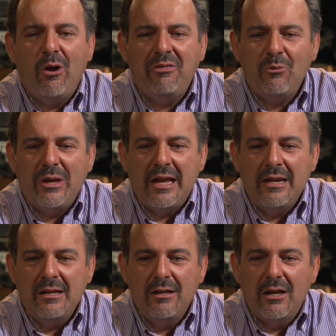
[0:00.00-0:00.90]
I think we had
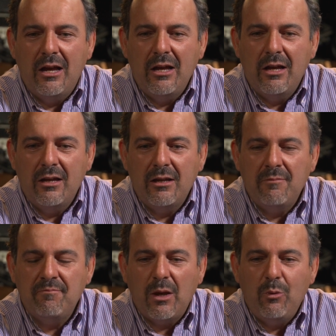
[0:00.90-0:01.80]

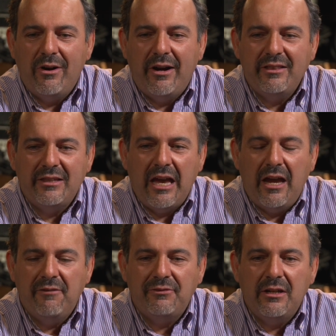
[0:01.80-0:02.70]
we're at the
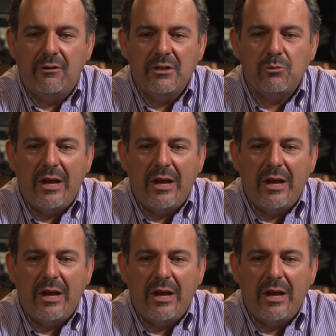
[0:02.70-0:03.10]
AFTRS.